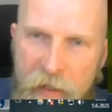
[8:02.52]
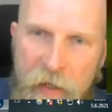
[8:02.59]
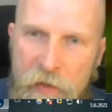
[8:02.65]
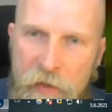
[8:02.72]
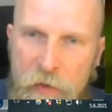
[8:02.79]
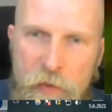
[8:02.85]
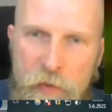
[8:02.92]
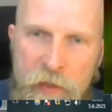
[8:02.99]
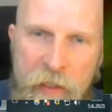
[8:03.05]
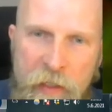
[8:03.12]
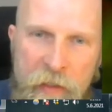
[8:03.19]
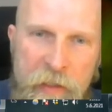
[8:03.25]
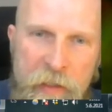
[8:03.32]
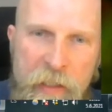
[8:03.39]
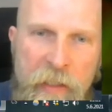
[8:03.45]

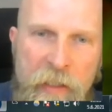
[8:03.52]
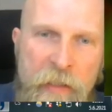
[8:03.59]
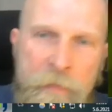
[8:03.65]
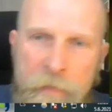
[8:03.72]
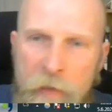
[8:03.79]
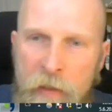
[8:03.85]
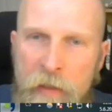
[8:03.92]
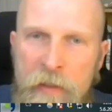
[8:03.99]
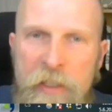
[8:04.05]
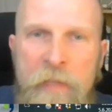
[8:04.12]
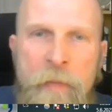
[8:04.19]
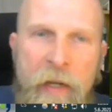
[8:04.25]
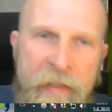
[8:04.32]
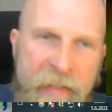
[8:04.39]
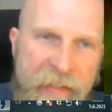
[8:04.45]
using the
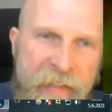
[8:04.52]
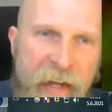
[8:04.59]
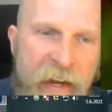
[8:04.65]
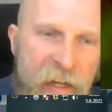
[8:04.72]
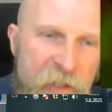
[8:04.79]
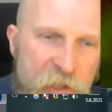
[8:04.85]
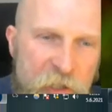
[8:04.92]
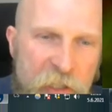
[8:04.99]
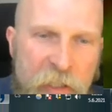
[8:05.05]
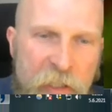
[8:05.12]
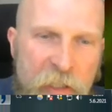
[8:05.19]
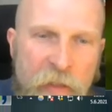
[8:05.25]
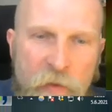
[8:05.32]
DeepL technology